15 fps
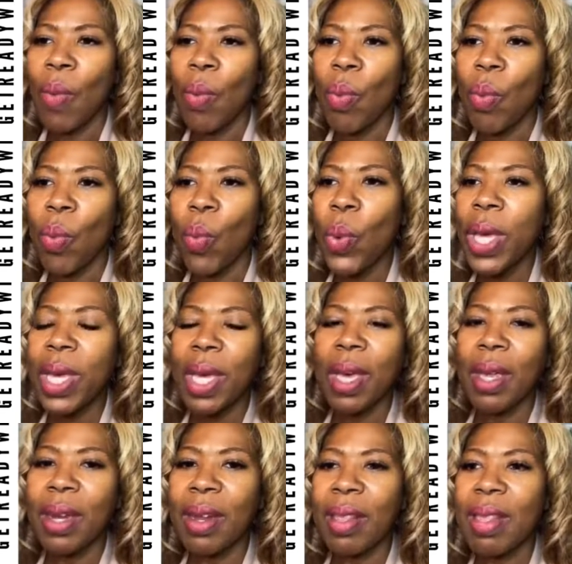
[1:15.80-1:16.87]
We
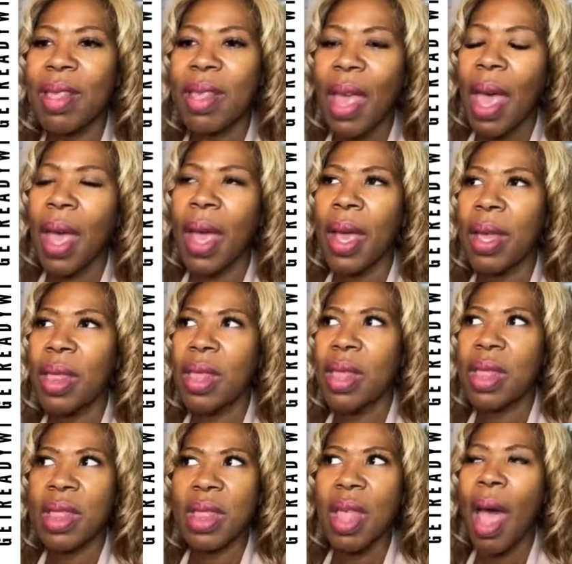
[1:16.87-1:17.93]
can say,
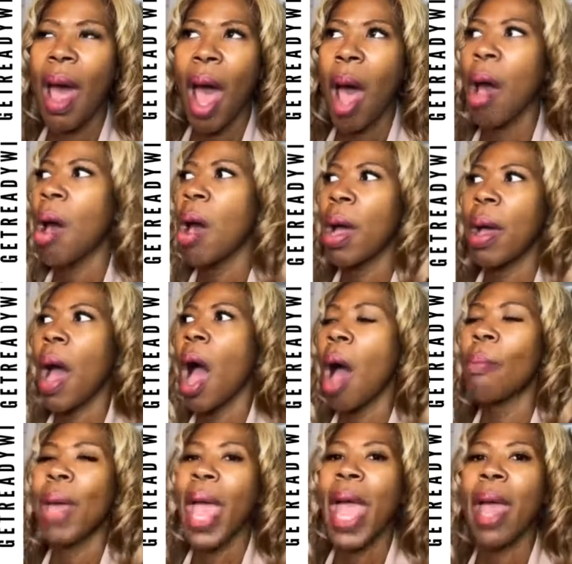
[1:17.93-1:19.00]

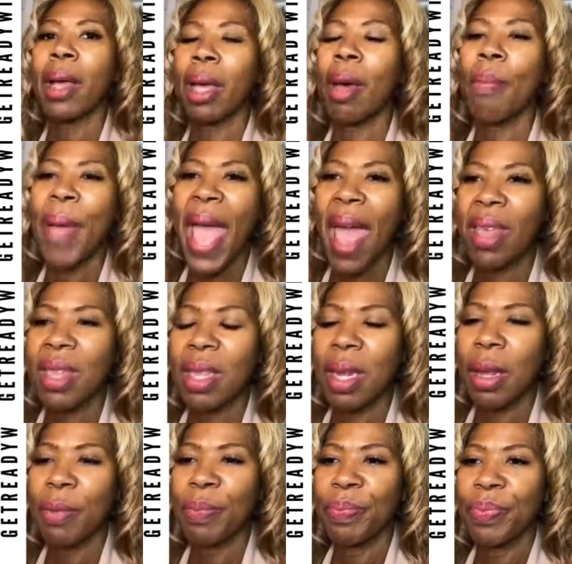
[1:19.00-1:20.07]
I'm at capacity.
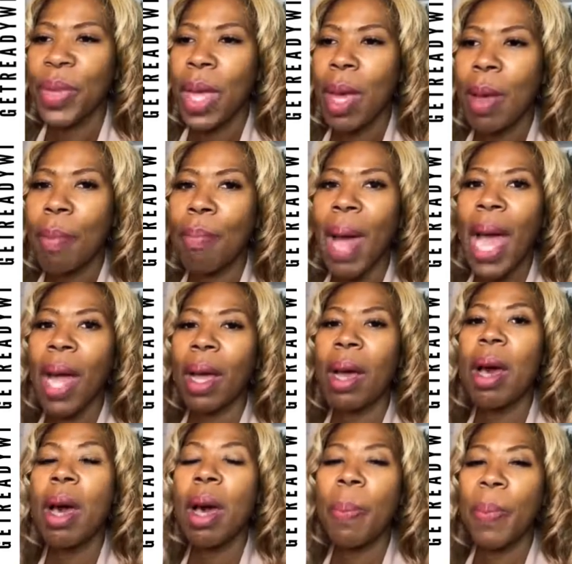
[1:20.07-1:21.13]
My
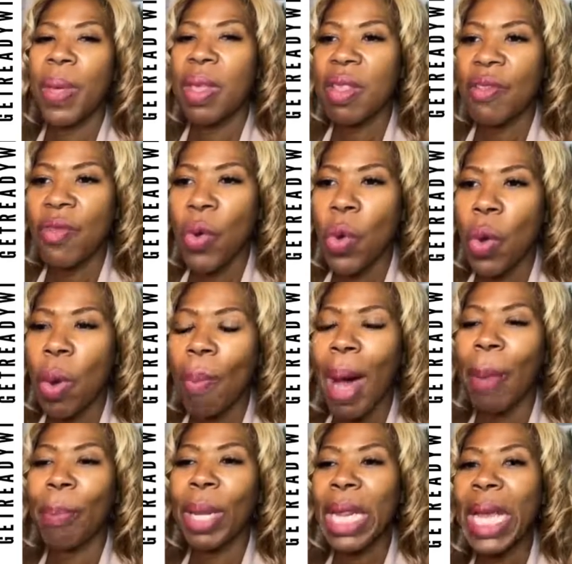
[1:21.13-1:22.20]
cup is full. My
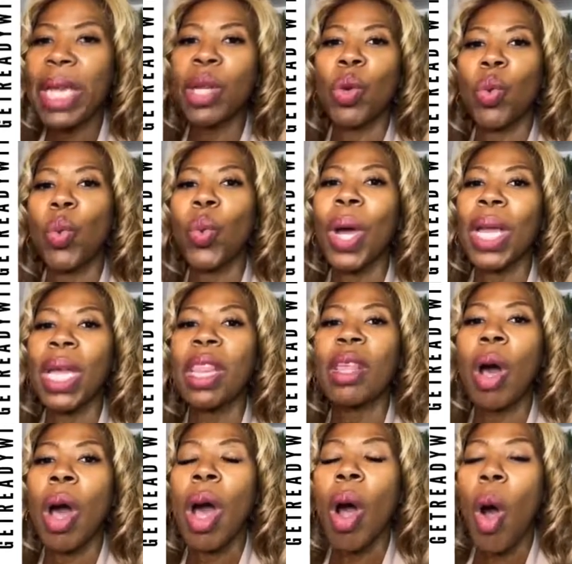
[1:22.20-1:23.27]
plate runneth
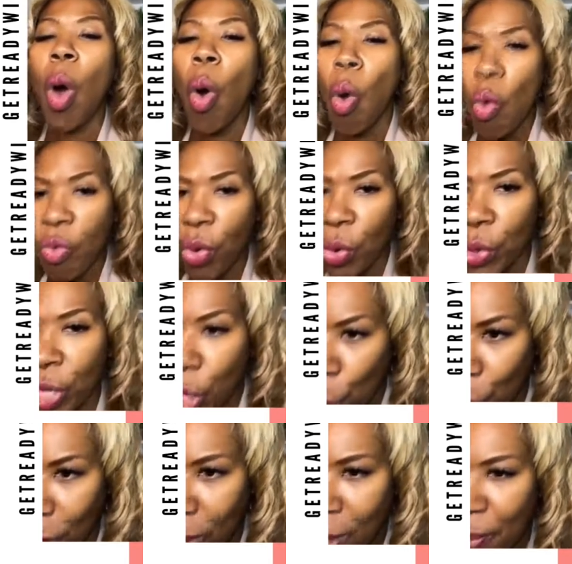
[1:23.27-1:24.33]
over
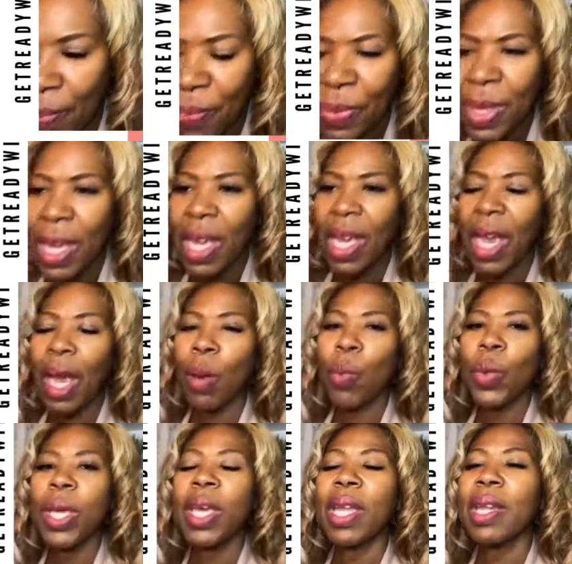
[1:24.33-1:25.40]
nearly. And we
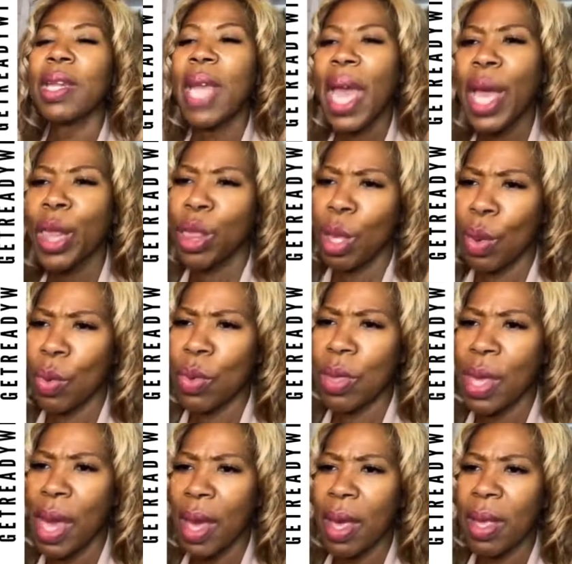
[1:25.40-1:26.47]
can take those
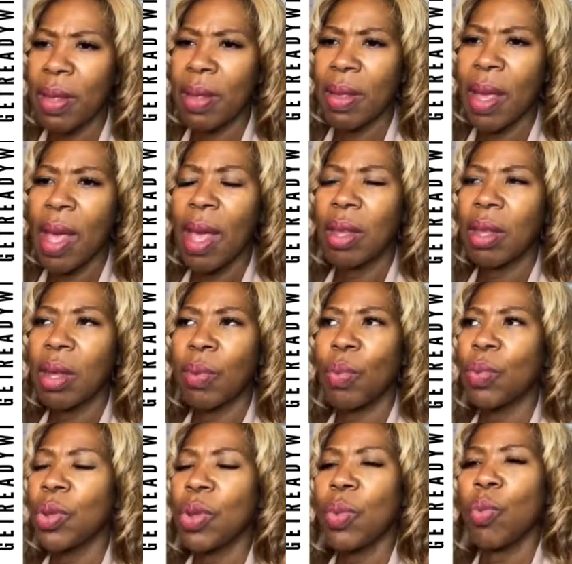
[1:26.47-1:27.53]
days to
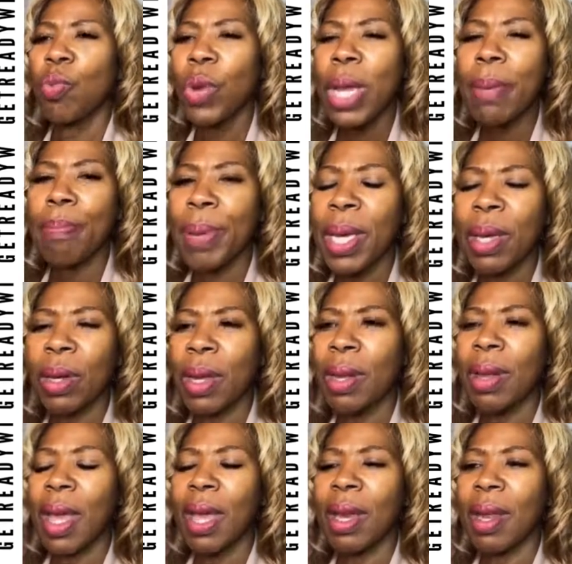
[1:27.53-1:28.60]
rebuild
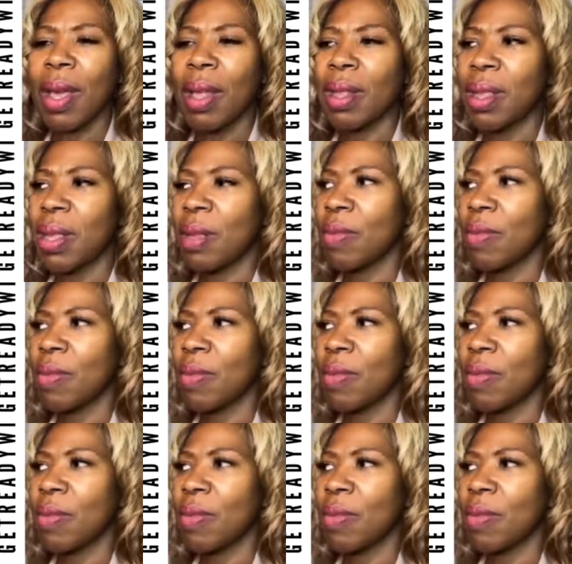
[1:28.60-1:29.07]
and to